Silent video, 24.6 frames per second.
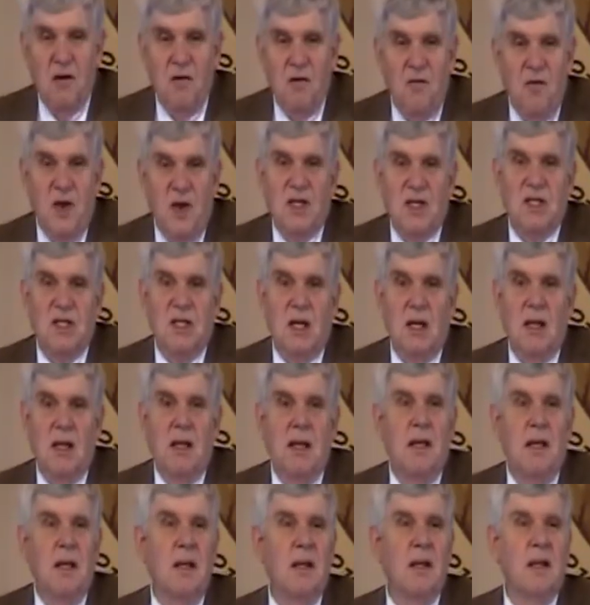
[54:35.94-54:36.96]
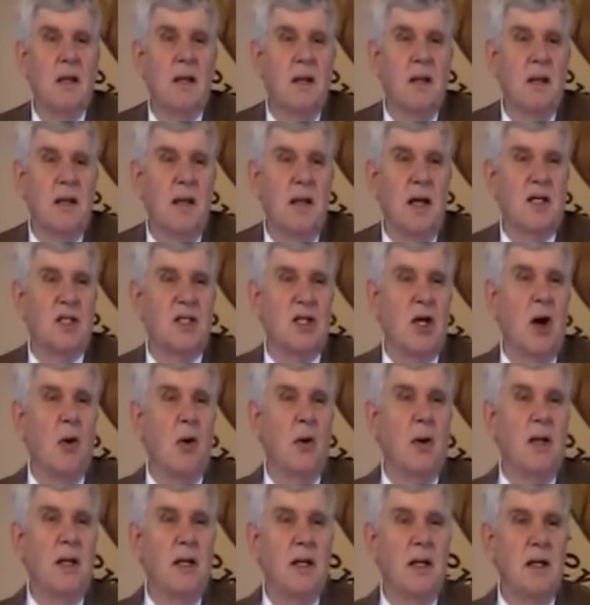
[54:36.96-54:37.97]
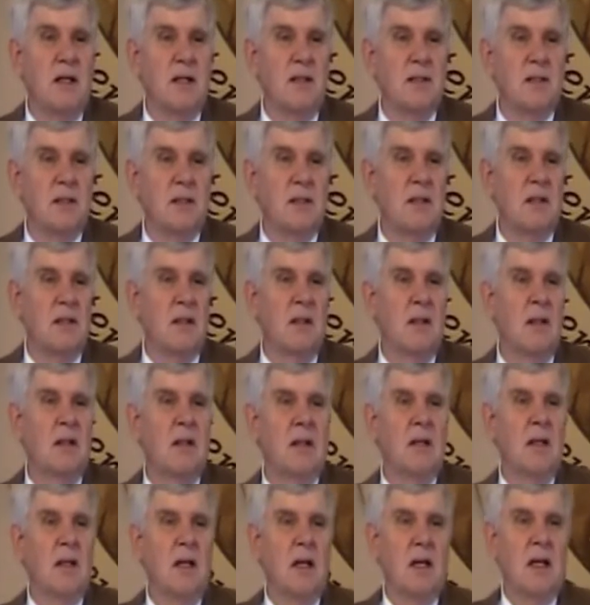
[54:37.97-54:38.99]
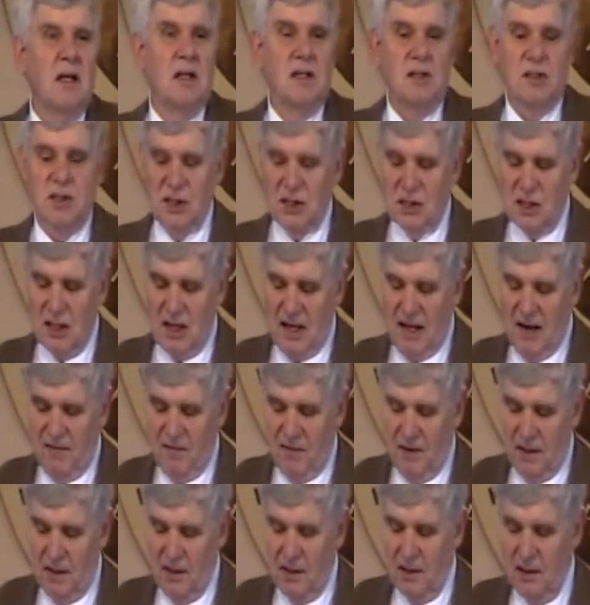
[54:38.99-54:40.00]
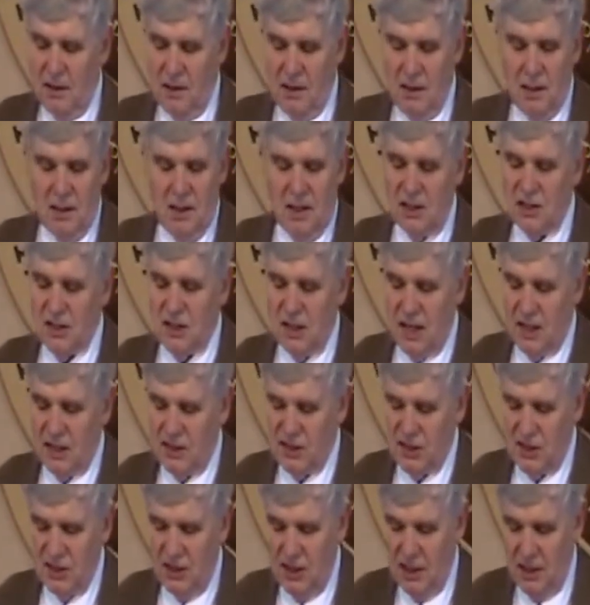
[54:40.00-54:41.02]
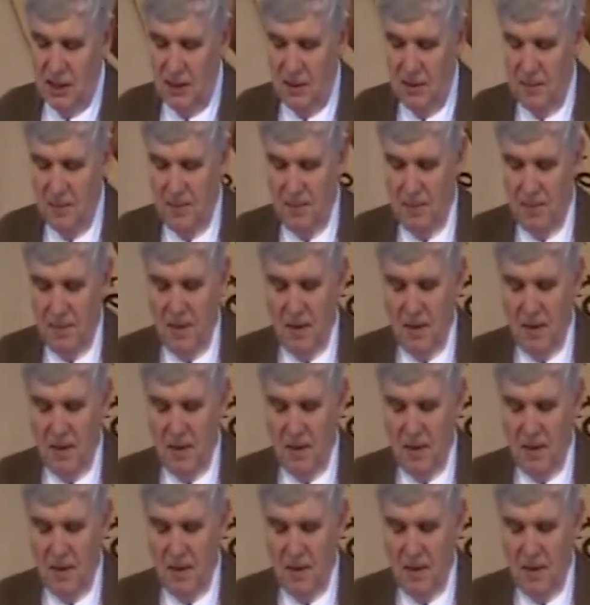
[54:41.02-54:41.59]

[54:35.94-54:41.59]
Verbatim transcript: Physically, that's all it is. It is just leavening, it's not sin.